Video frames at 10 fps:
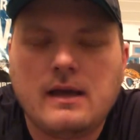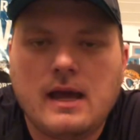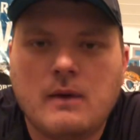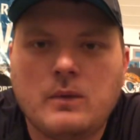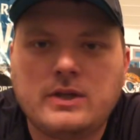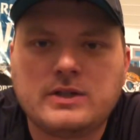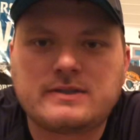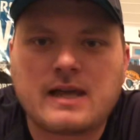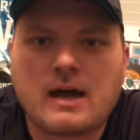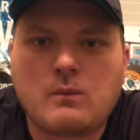And we just
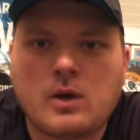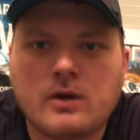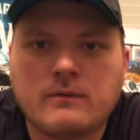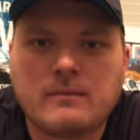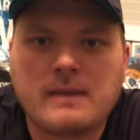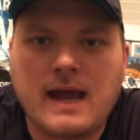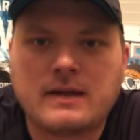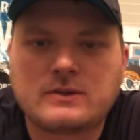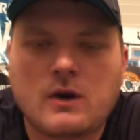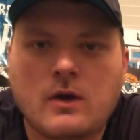got word from
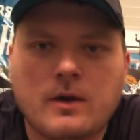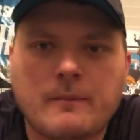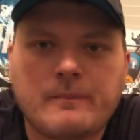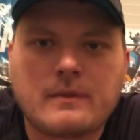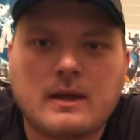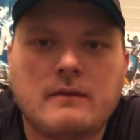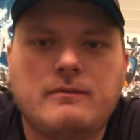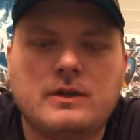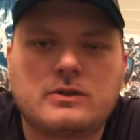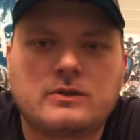NASCAR, an
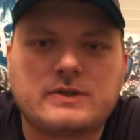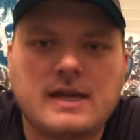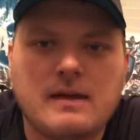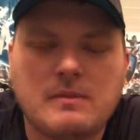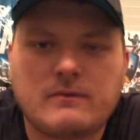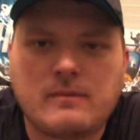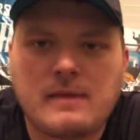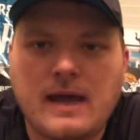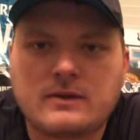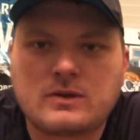official statement from
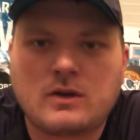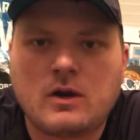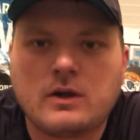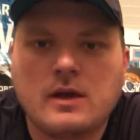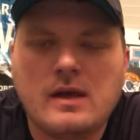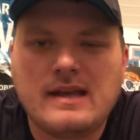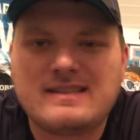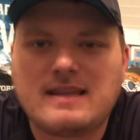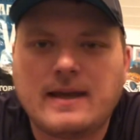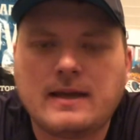NASCAR
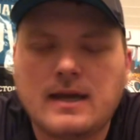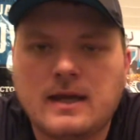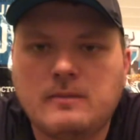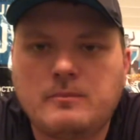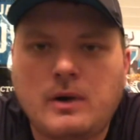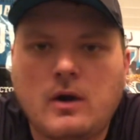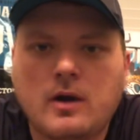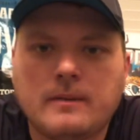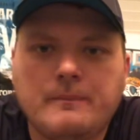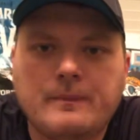saying, in
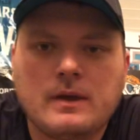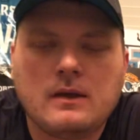part,